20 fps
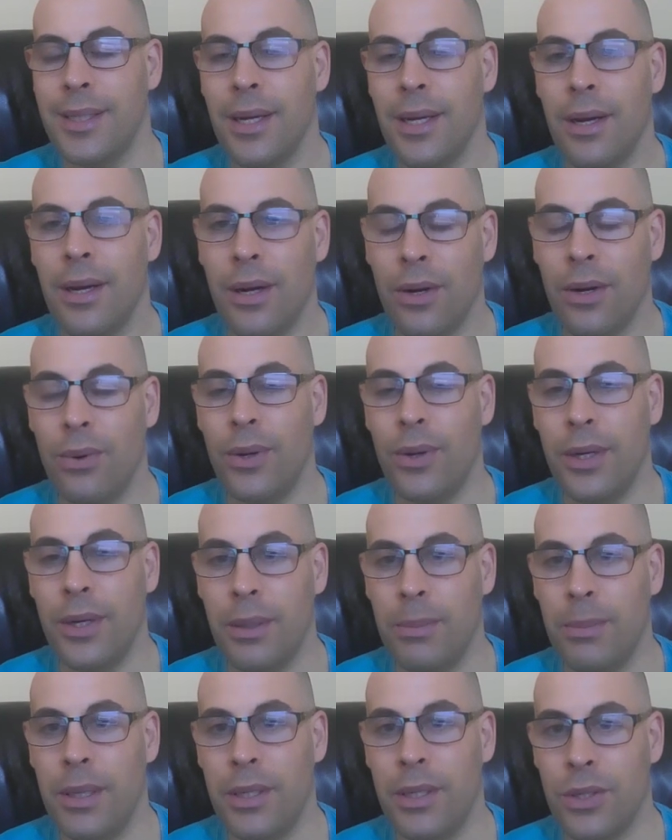is
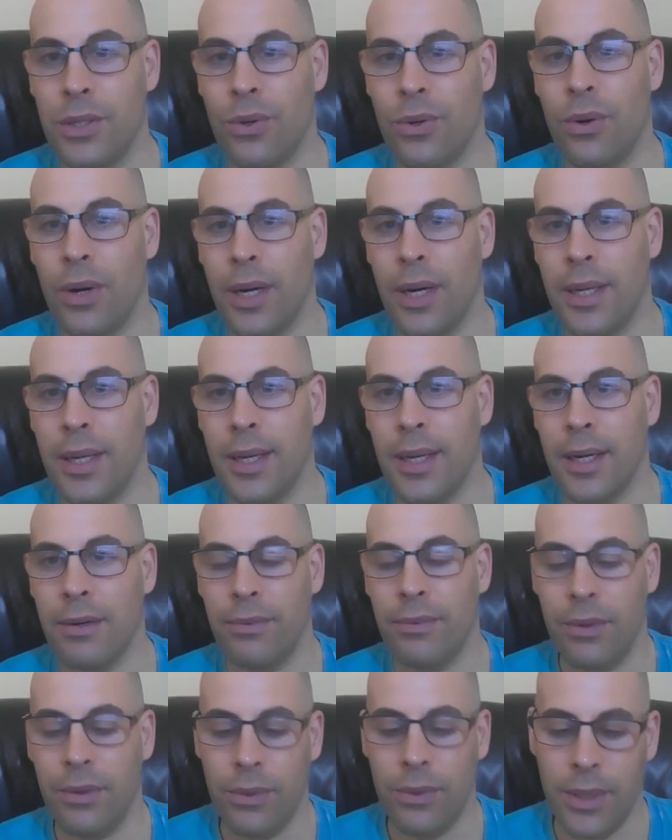going to be strong in the
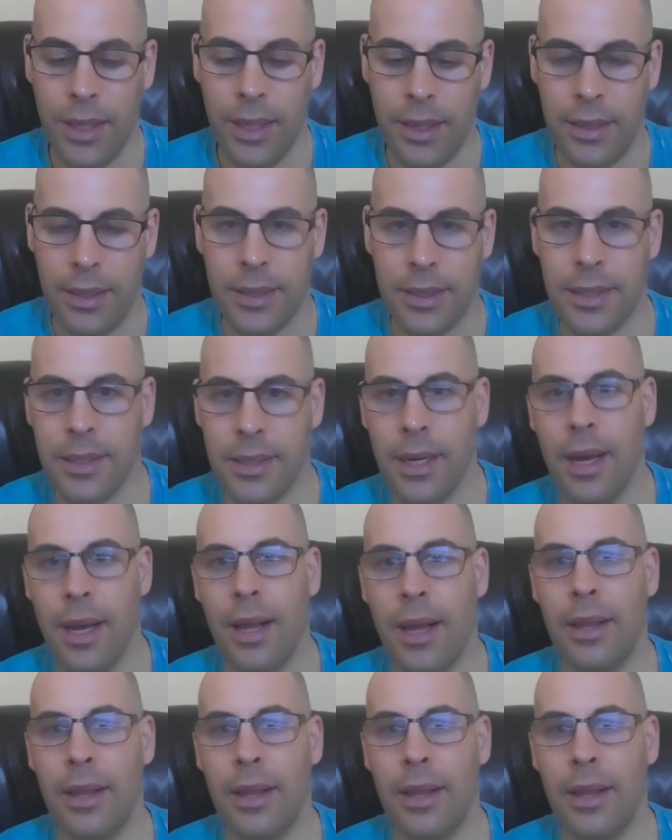next few years.